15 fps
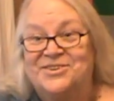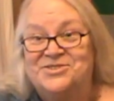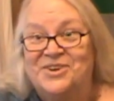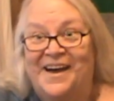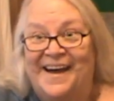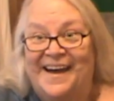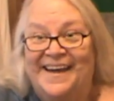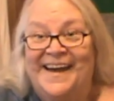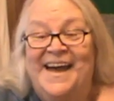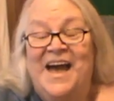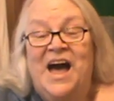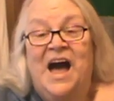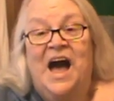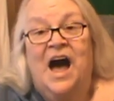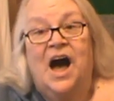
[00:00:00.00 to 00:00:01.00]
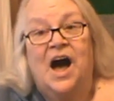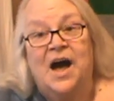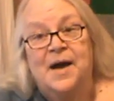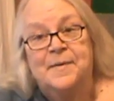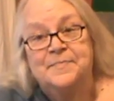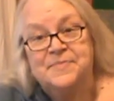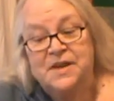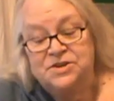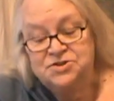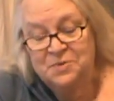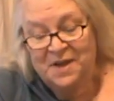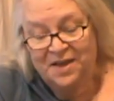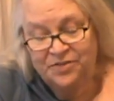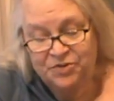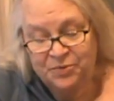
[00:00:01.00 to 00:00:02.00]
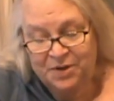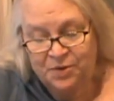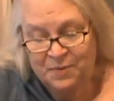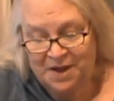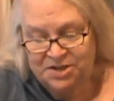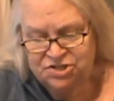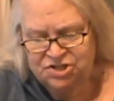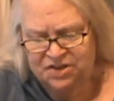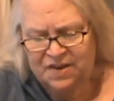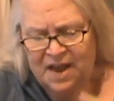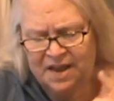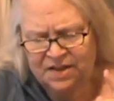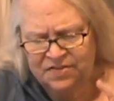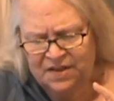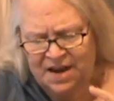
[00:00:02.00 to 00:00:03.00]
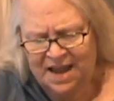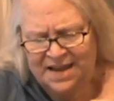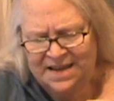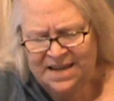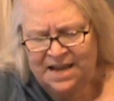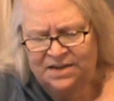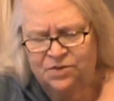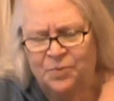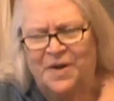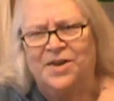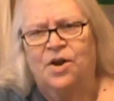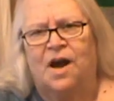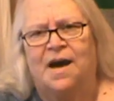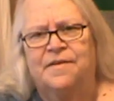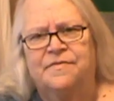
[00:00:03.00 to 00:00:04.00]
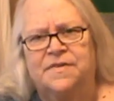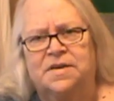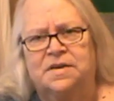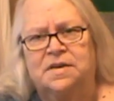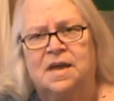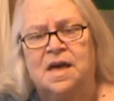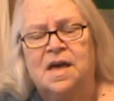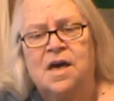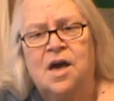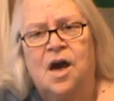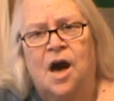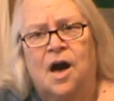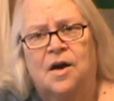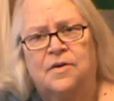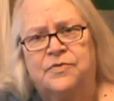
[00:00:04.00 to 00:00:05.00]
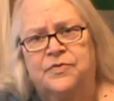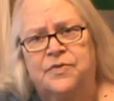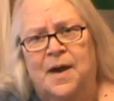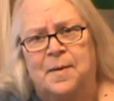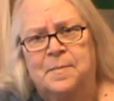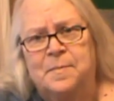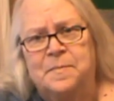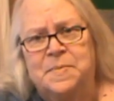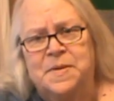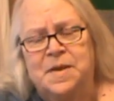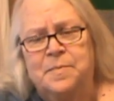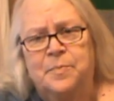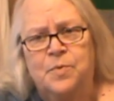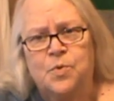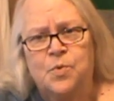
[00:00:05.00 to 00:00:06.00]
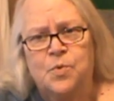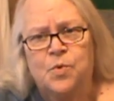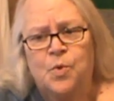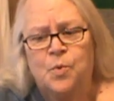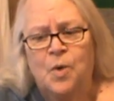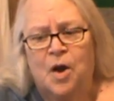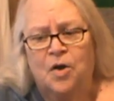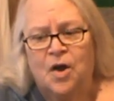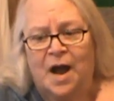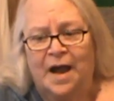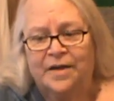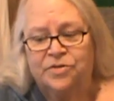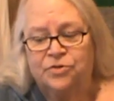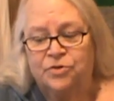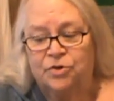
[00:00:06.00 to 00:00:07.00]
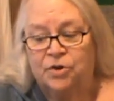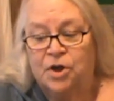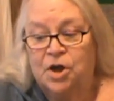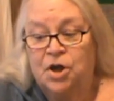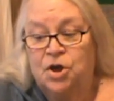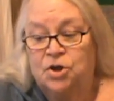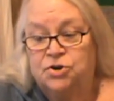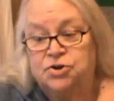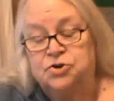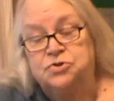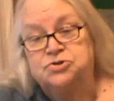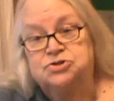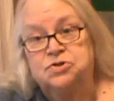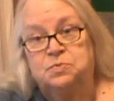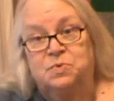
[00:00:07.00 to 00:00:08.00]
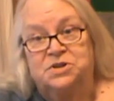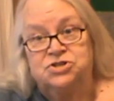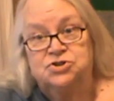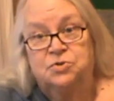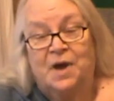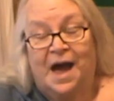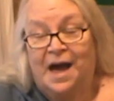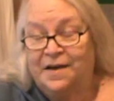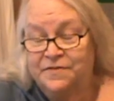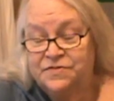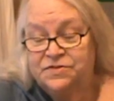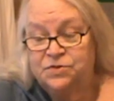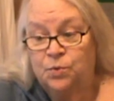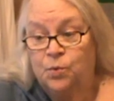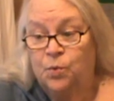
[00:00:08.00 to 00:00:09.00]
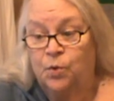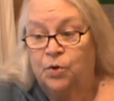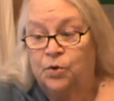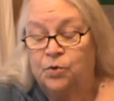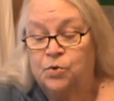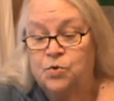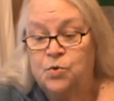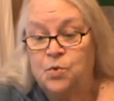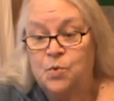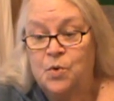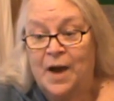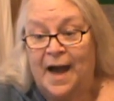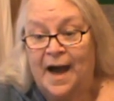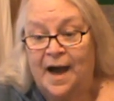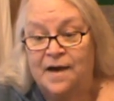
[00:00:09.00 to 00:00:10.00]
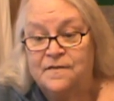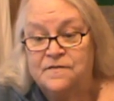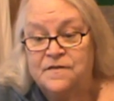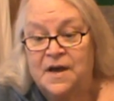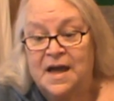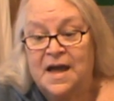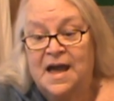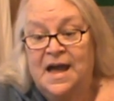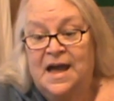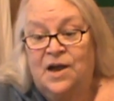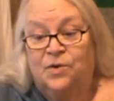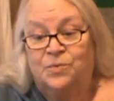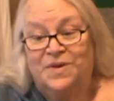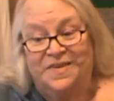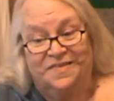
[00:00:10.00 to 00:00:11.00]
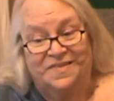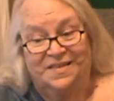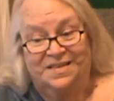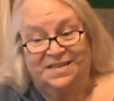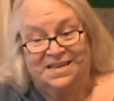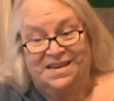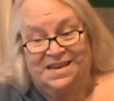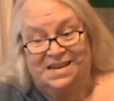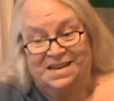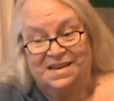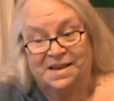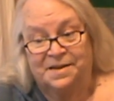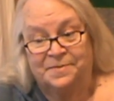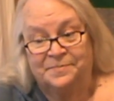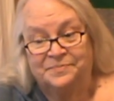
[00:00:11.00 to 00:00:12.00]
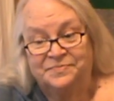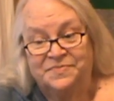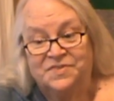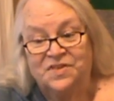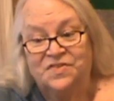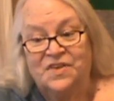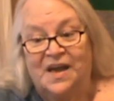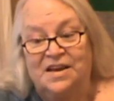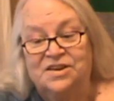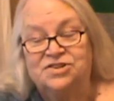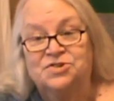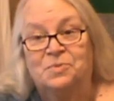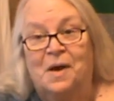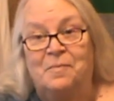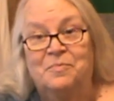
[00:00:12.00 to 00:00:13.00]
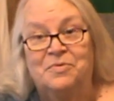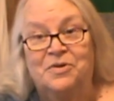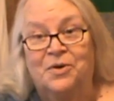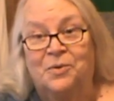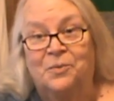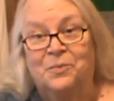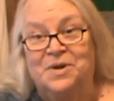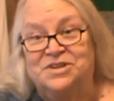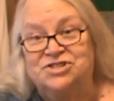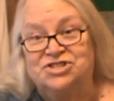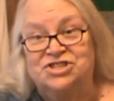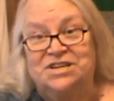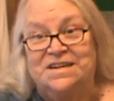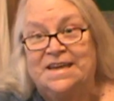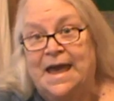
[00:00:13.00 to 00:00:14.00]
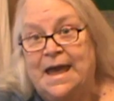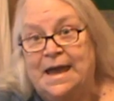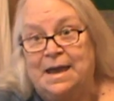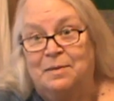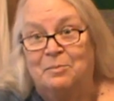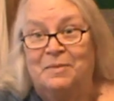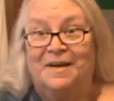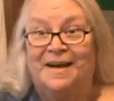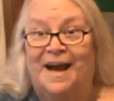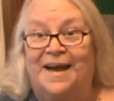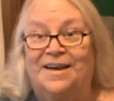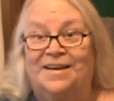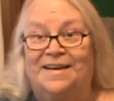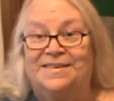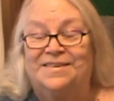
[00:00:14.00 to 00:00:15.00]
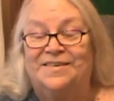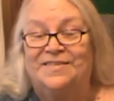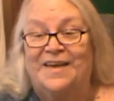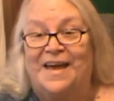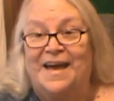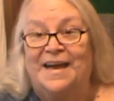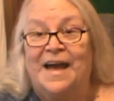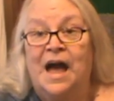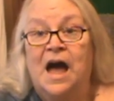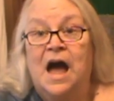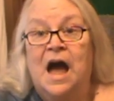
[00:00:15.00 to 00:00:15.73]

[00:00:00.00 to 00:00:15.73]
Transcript: I'll try. Um, to answer a question eh, that I get quite often from people who are either new to witchcraft or who have recently decided to up their witchy game, I like to say,